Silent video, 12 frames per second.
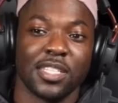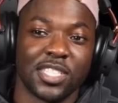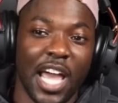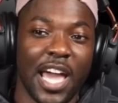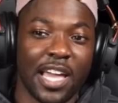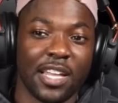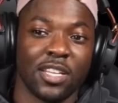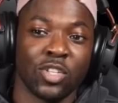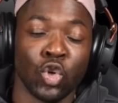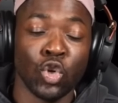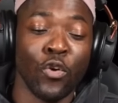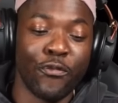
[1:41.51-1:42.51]
Chat,
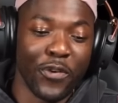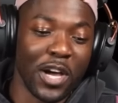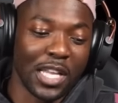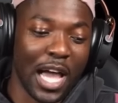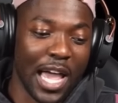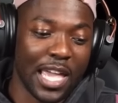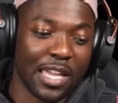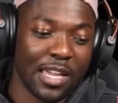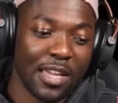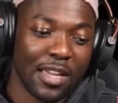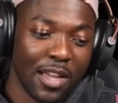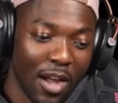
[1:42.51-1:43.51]
do you feel like,
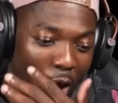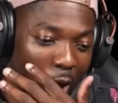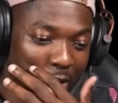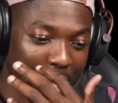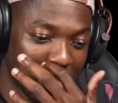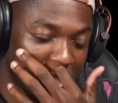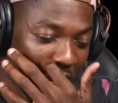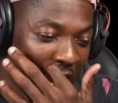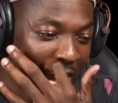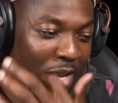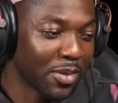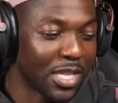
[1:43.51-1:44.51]
all right, cause
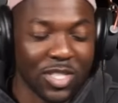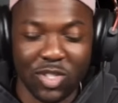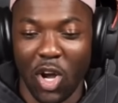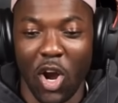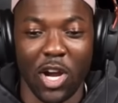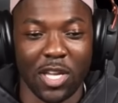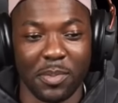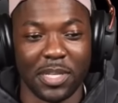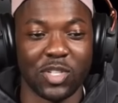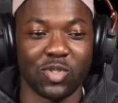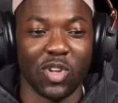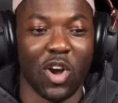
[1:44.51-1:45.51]
John, this is an argument.
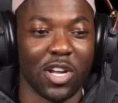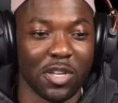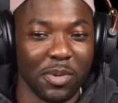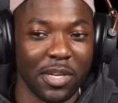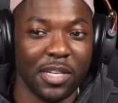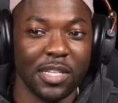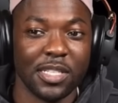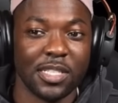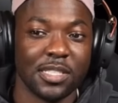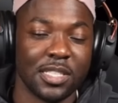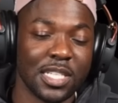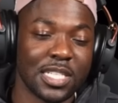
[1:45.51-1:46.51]
This is an argument.
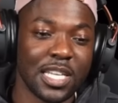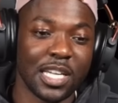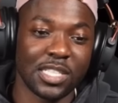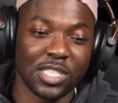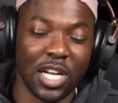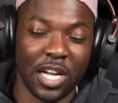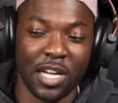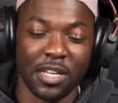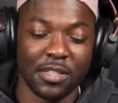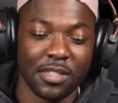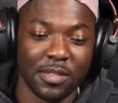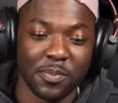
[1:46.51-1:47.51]
This nigga
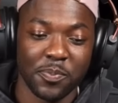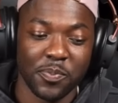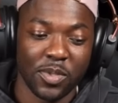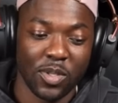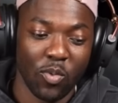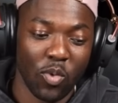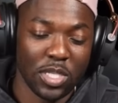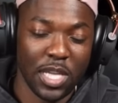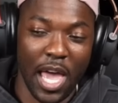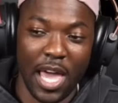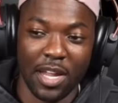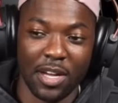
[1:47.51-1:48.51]
John oh, was
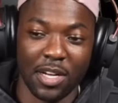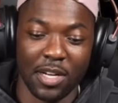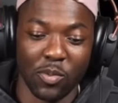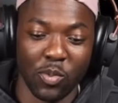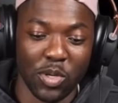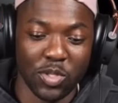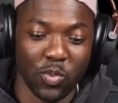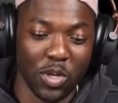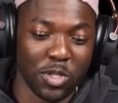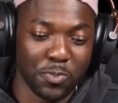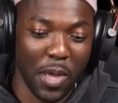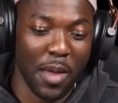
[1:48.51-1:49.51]
at, uh, we was, we
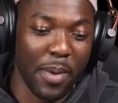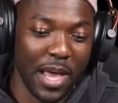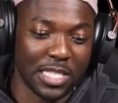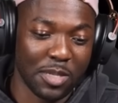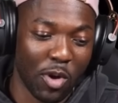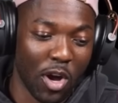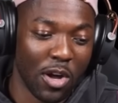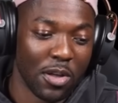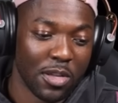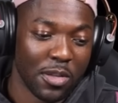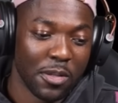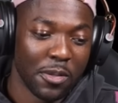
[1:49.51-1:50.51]
was playing basketball,
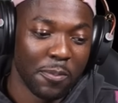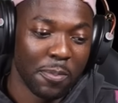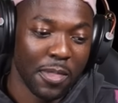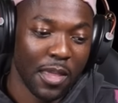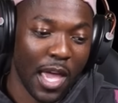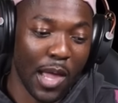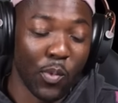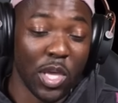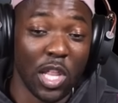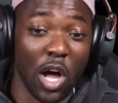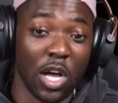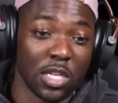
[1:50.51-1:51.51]
and we
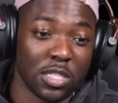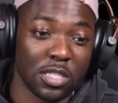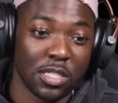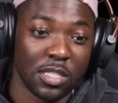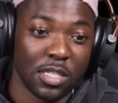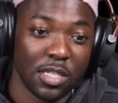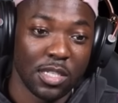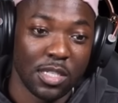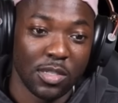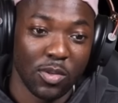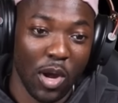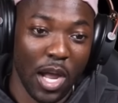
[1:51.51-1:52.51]
lost
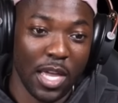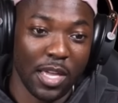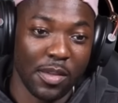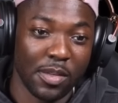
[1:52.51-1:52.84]
right?